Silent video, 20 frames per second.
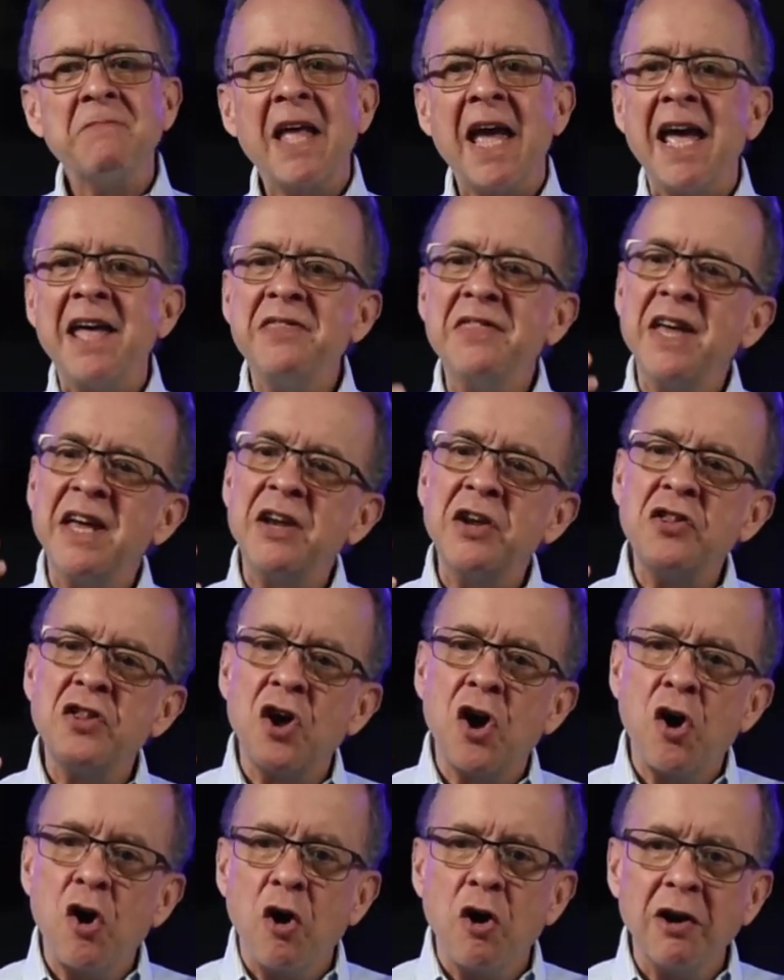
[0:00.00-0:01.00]
And then
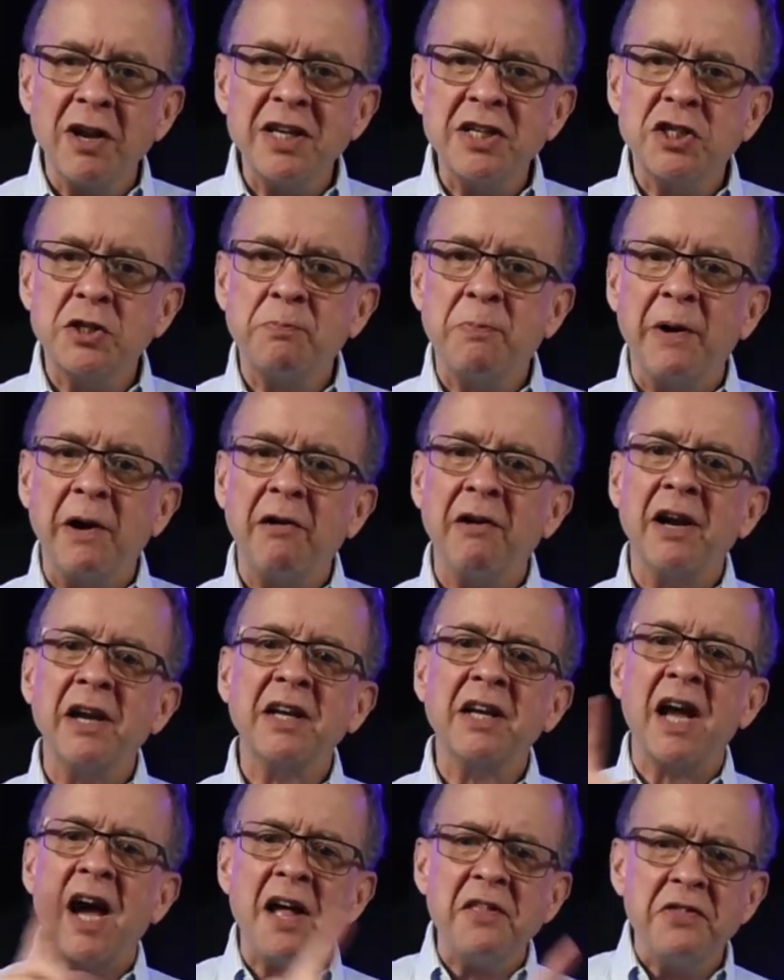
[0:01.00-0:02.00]
the Holy
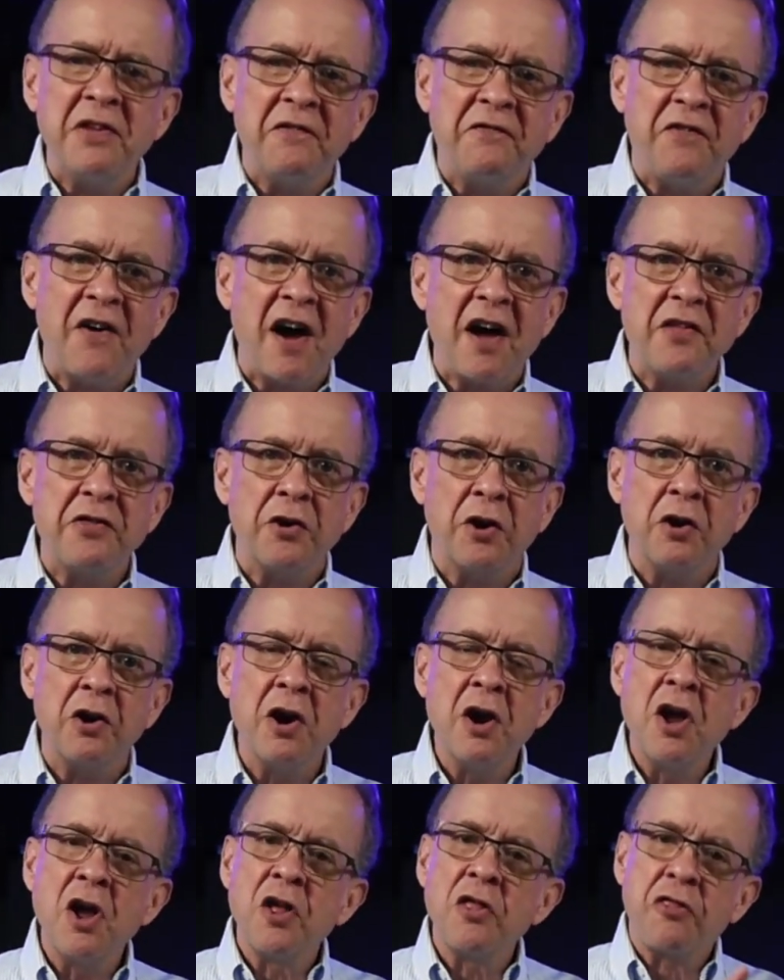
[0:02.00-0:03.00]
Spirit, God the Father
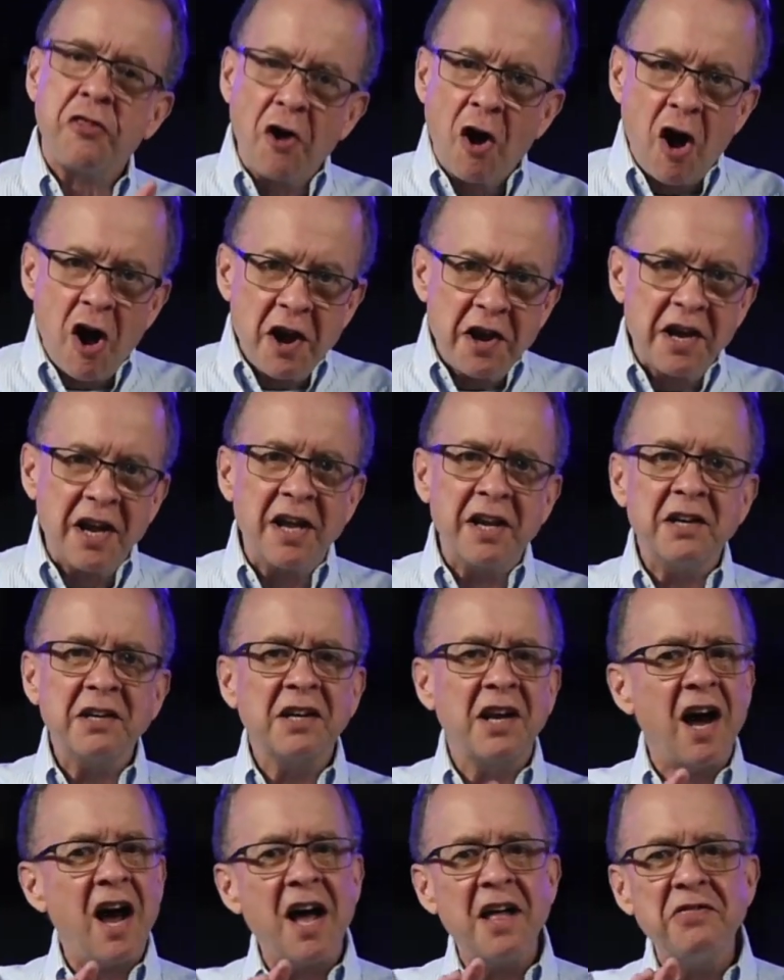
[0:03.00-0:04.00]
thought
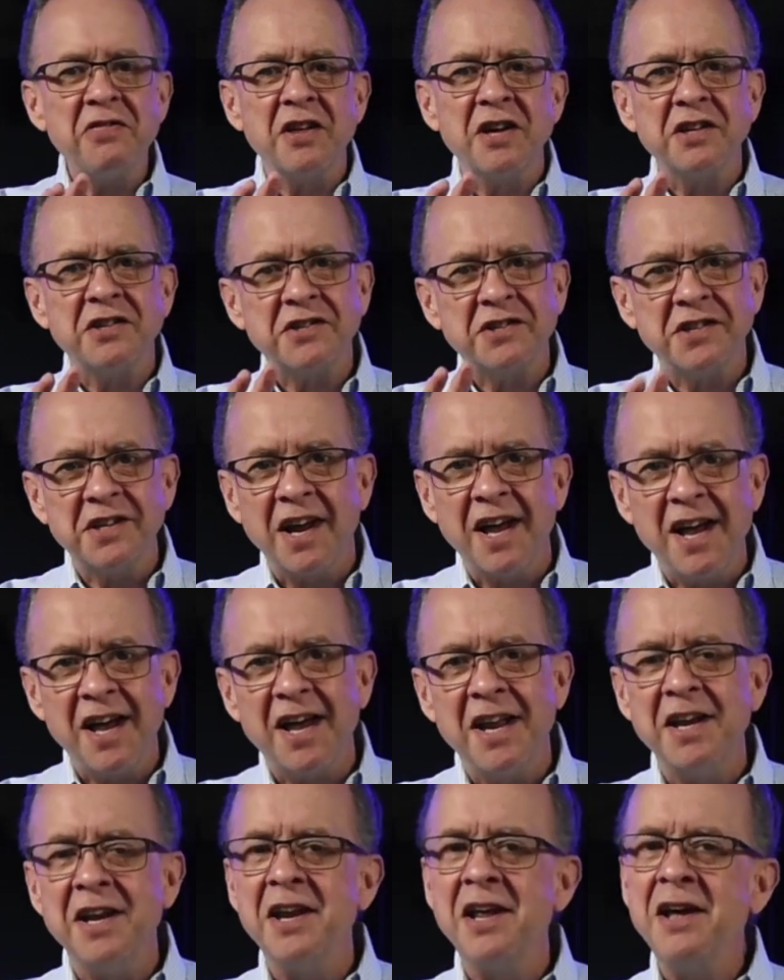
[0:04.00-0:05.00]
it. God the
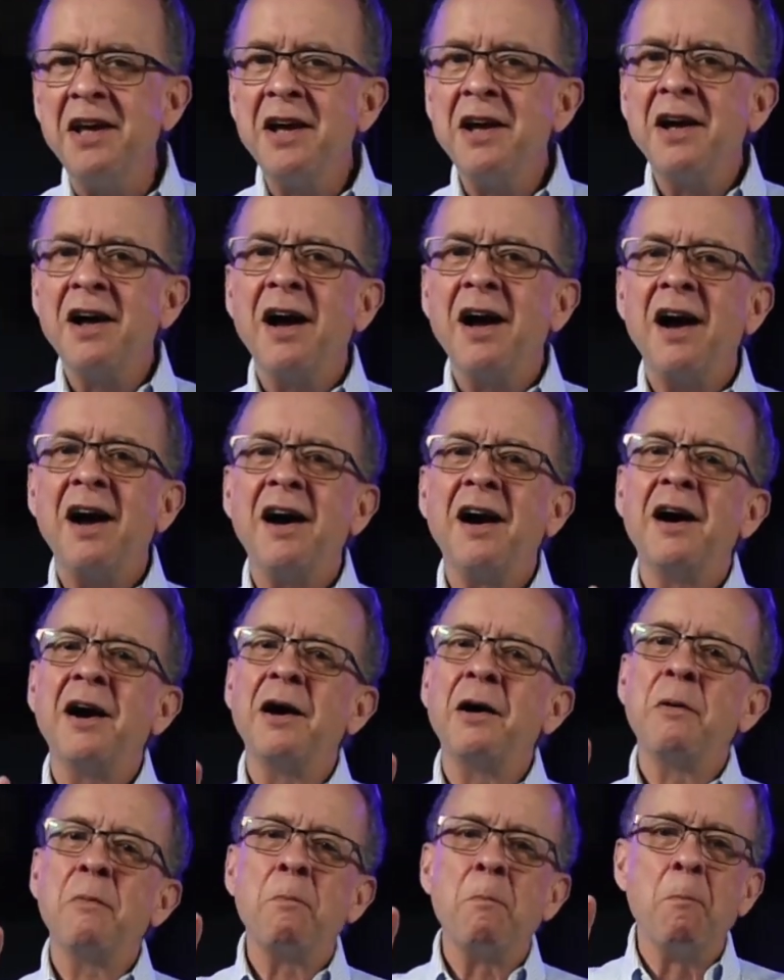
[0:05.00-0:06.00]
Son
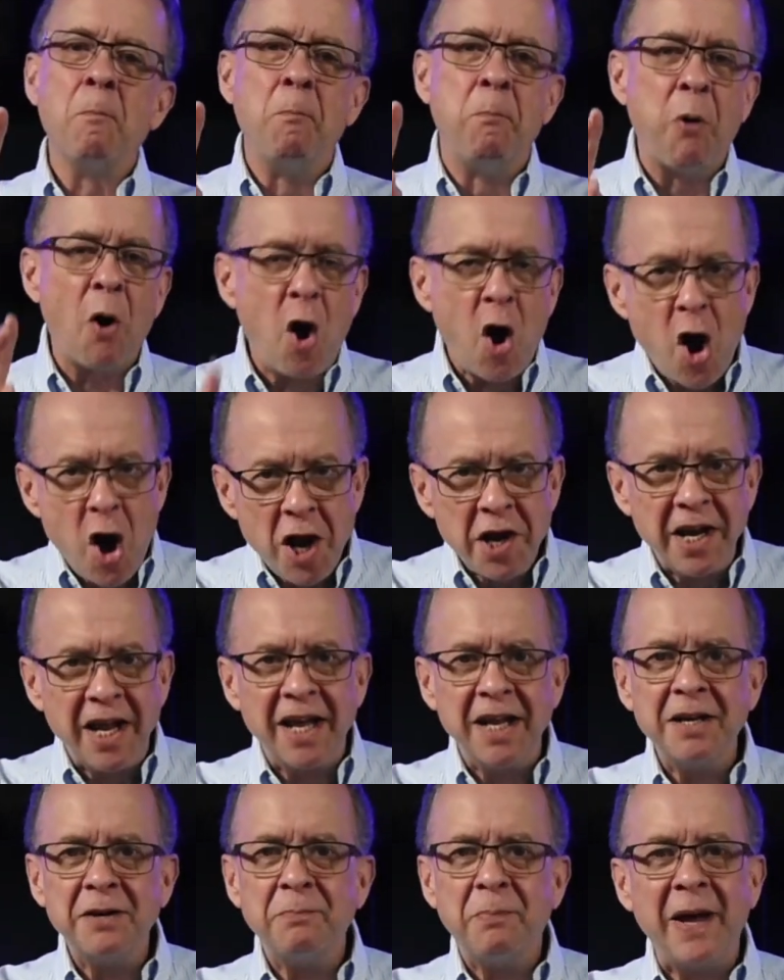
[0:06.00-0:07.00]
uh, bought
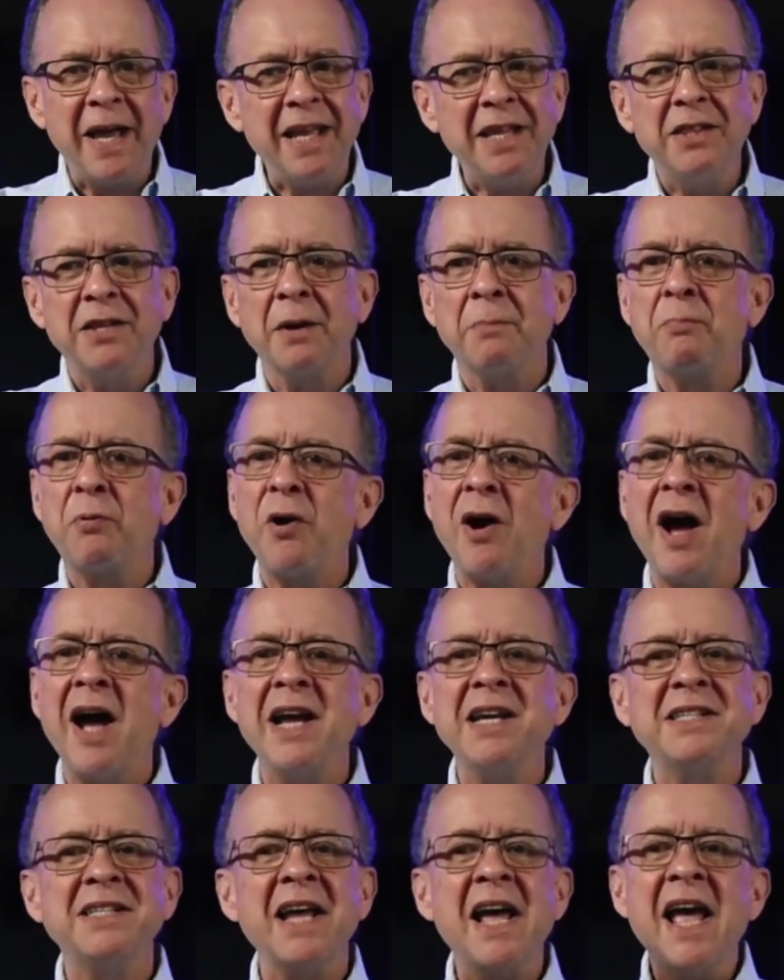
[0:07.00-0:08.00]
it, paid the
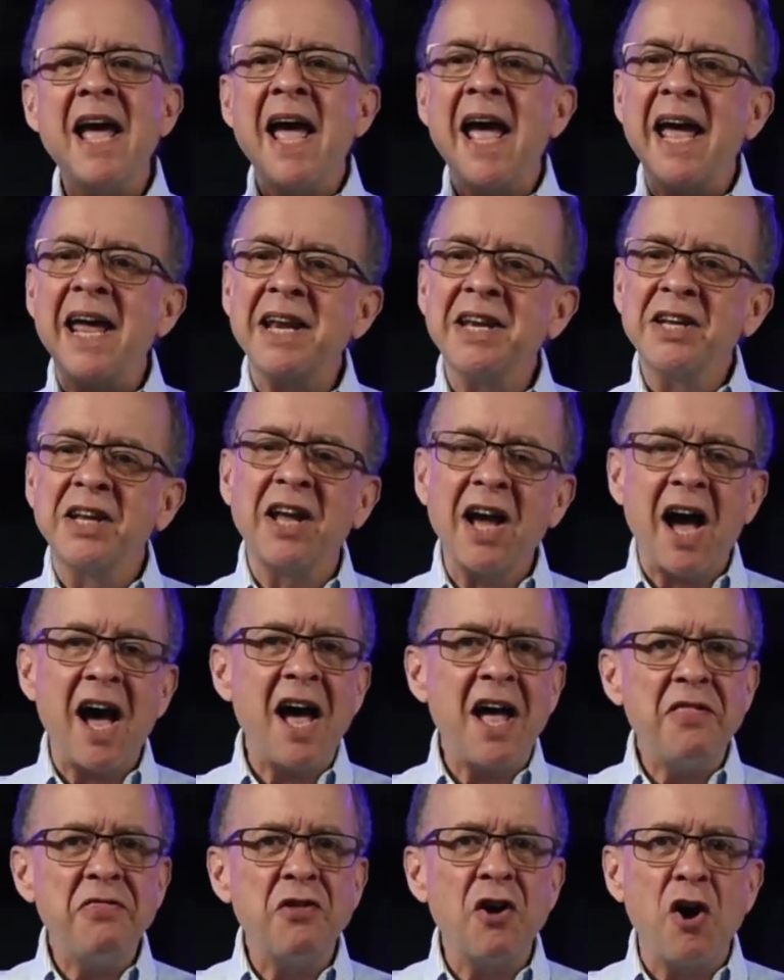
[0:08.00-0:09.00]
price. And
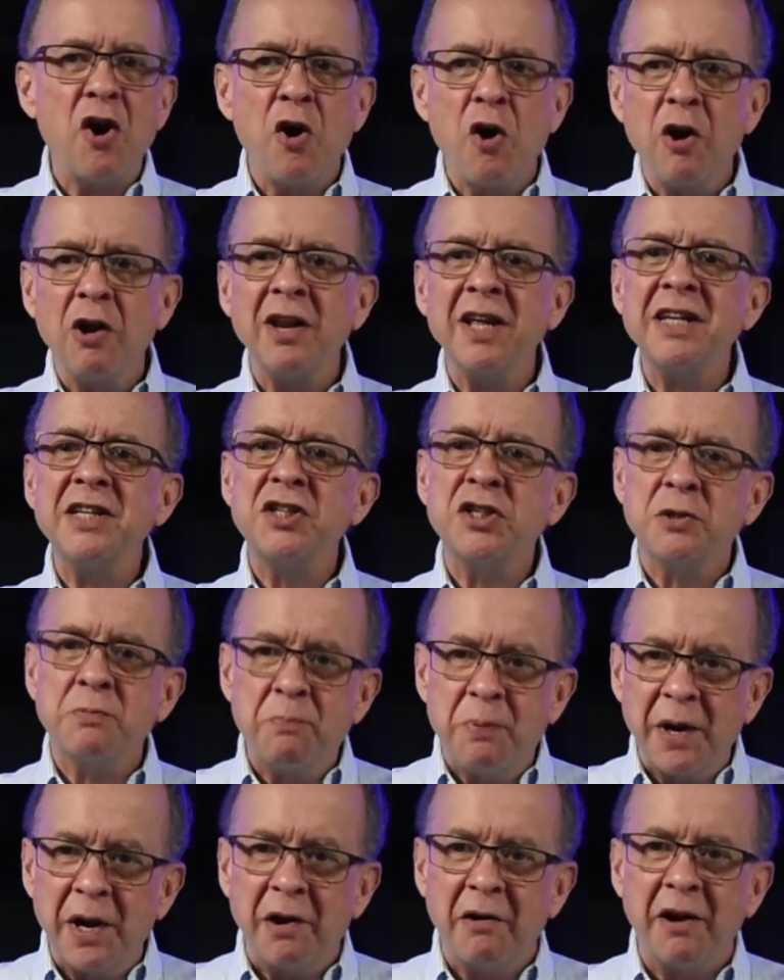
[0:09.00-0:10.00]
God the Holy
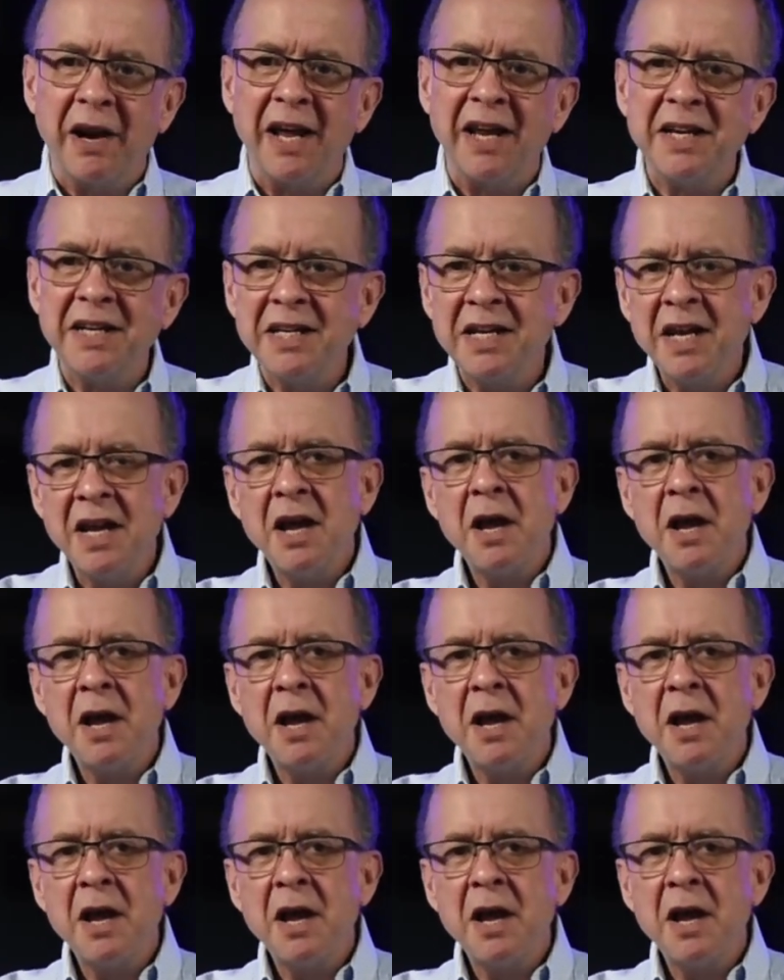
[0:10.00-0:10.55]
Spirit